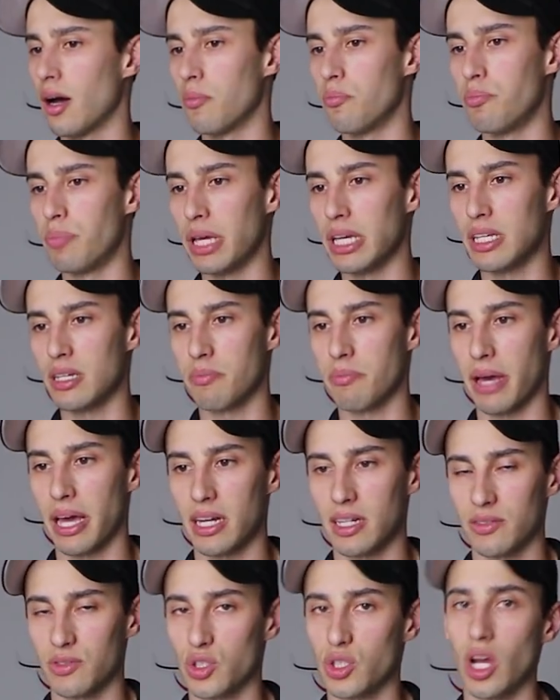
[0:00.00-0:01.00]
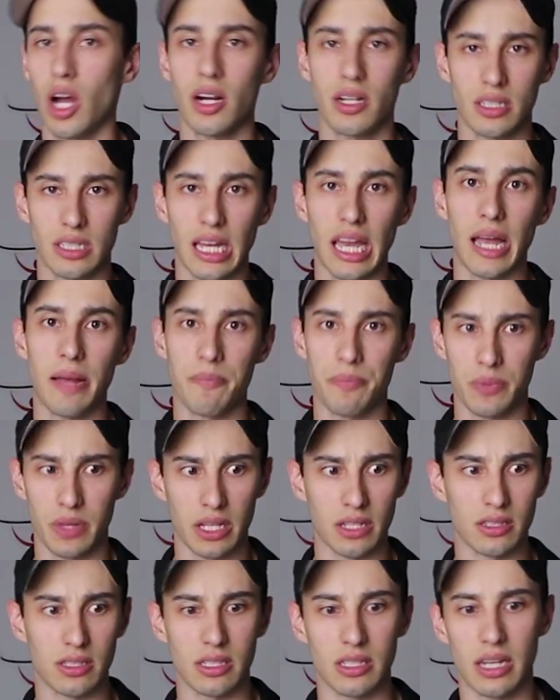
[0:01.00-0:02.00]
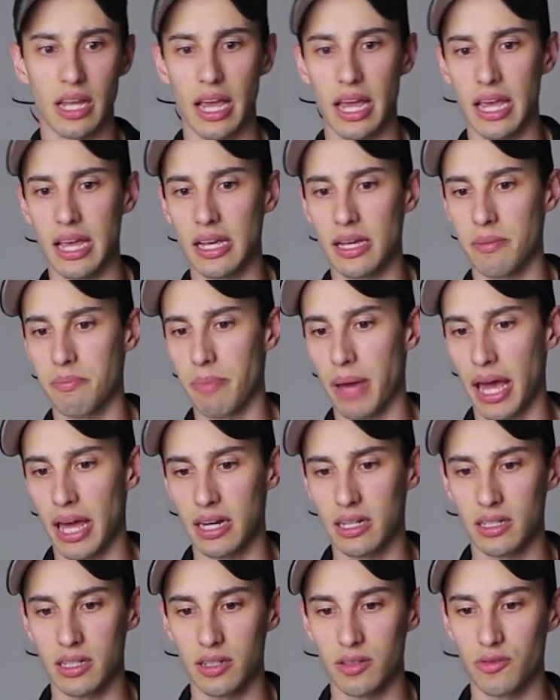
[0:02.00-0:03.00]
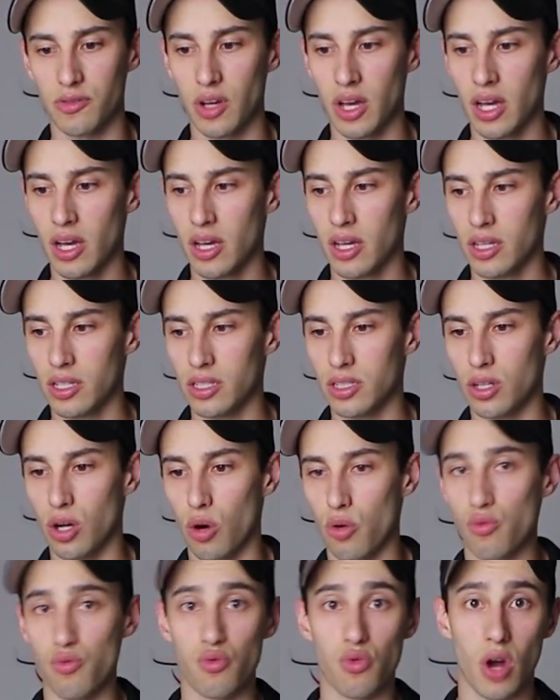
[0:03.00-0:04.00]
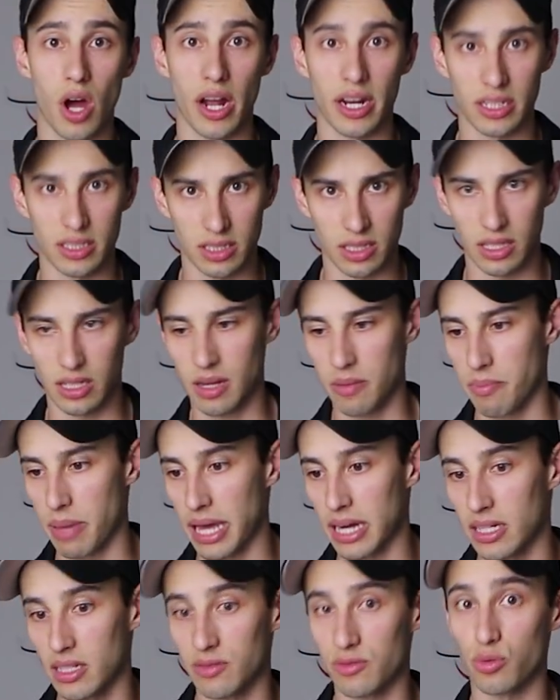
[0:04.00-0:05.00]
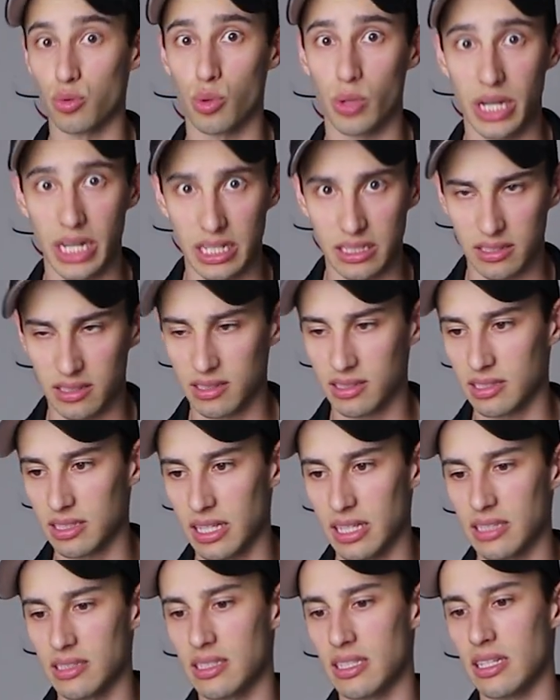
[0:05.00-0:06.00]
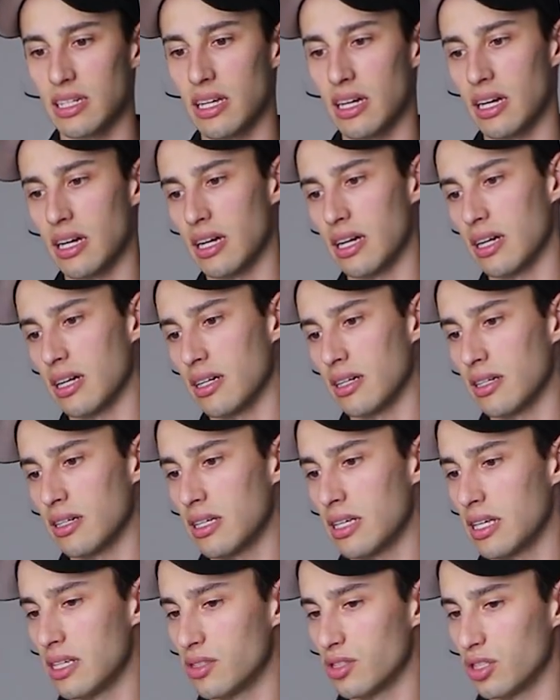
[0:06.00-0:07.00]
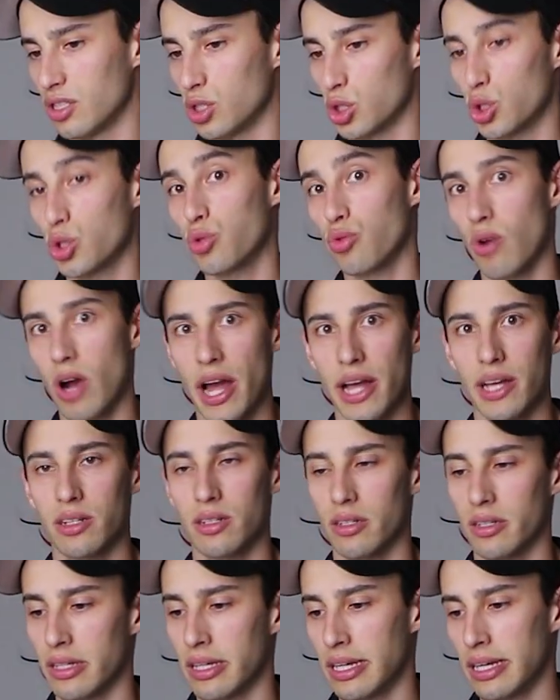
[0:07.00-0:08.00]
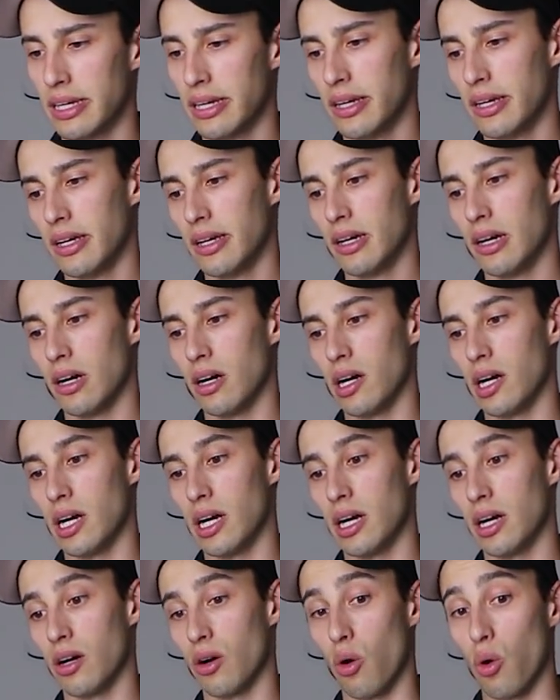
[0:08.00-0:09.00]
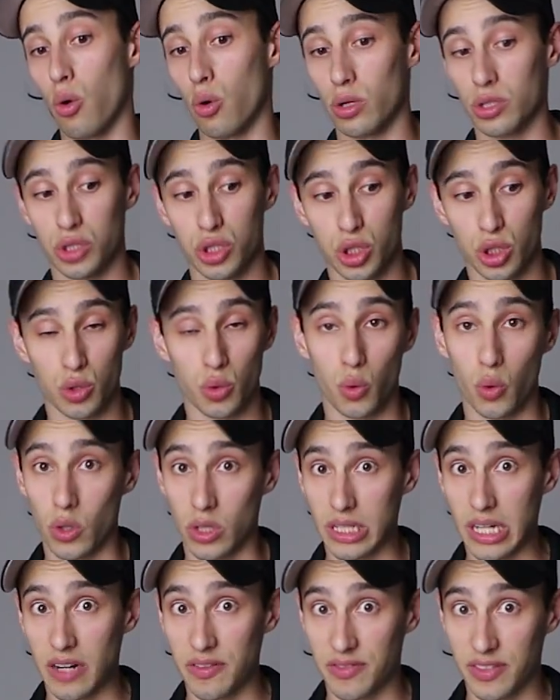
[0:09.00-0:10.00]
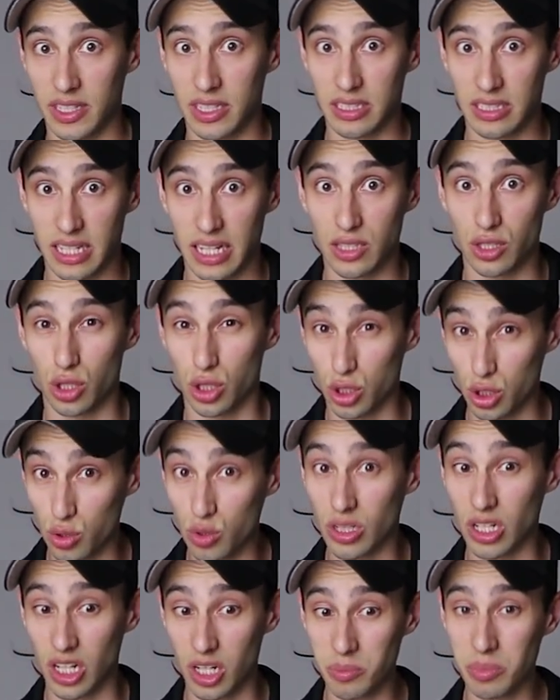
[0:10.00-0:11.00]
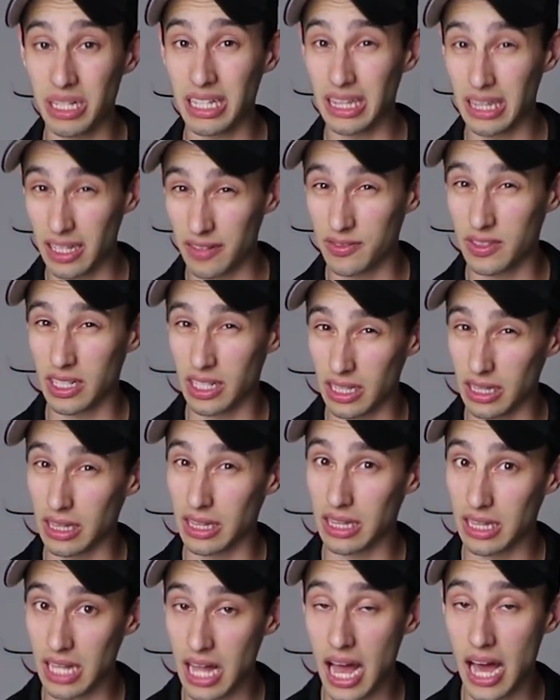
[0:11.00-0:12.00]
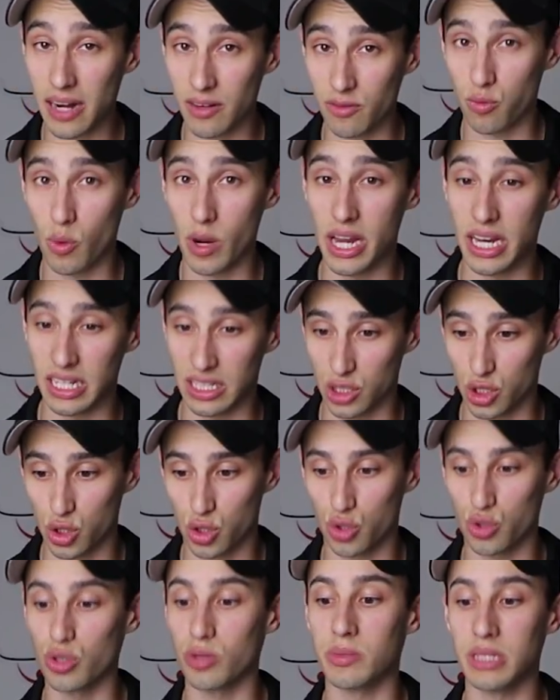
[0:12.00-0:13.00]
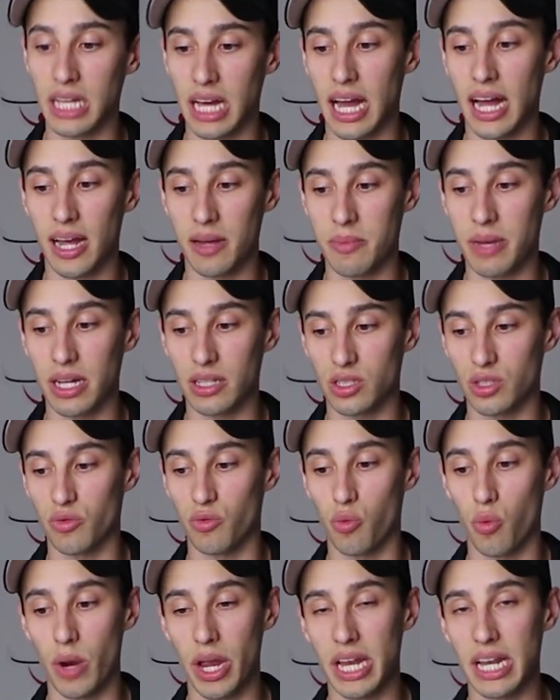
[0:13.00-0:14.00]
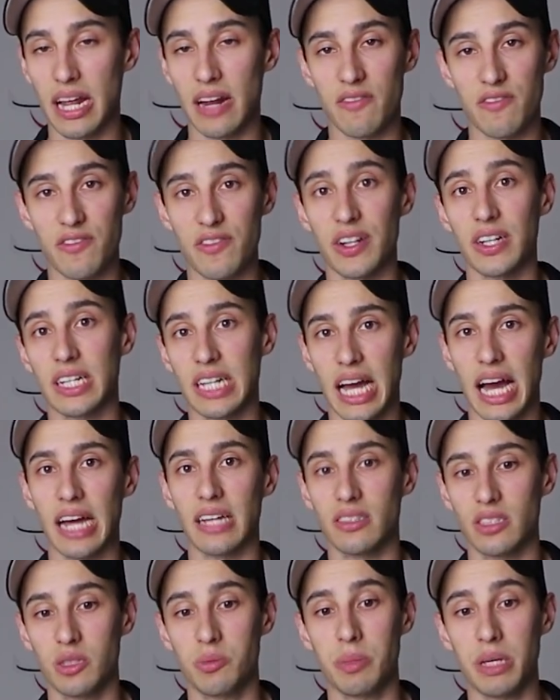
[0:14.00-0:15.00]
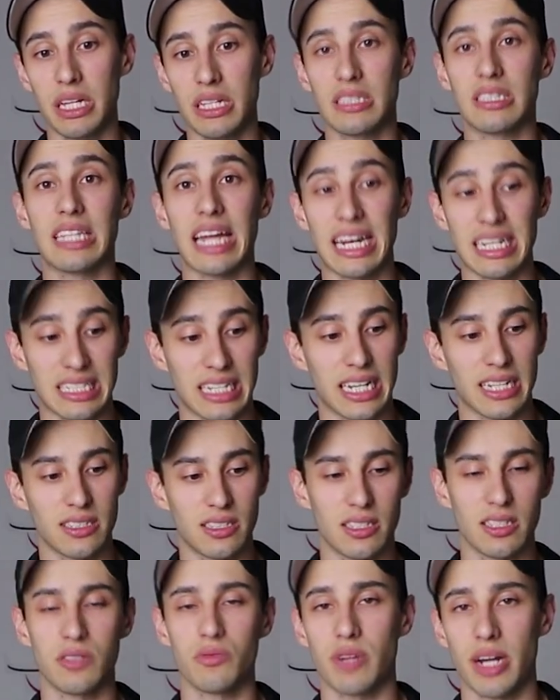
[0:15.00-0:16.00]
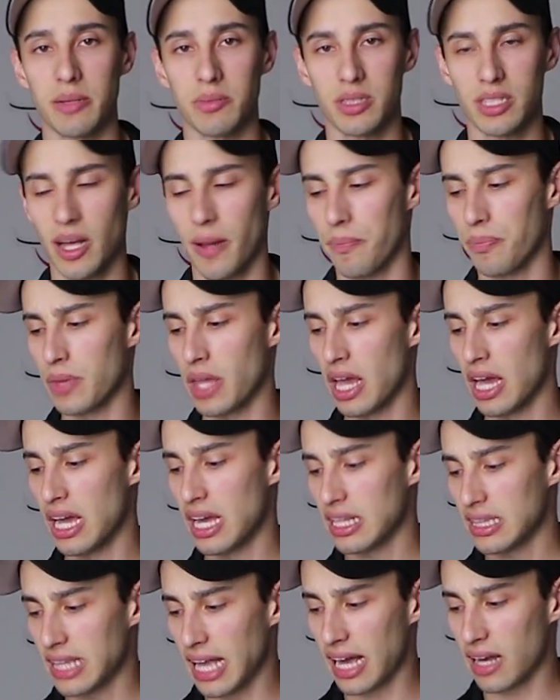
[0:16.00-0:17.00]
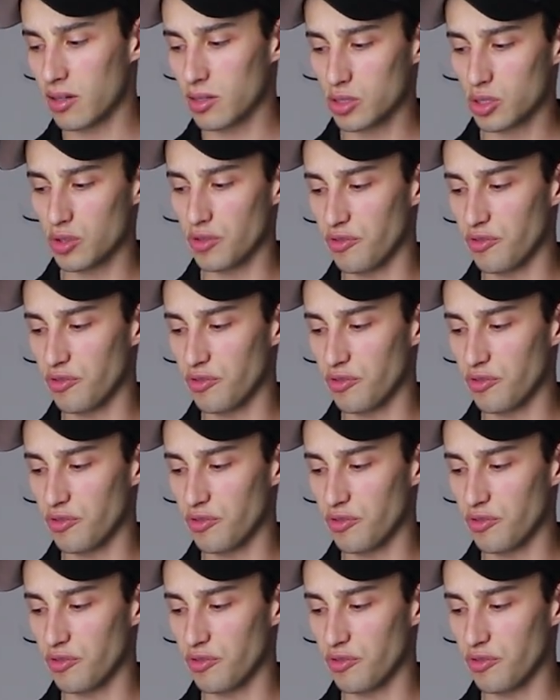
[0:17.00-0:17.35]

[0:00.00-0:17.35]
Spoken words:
big competitive soccer game? Is it a competitive, run? Is it a competitive race? Is it a trial? Or is your workout very intense? Are you going to be lifting a lot weight, extremely high amounts of weight at very high speeds? That intensity ramps up. That also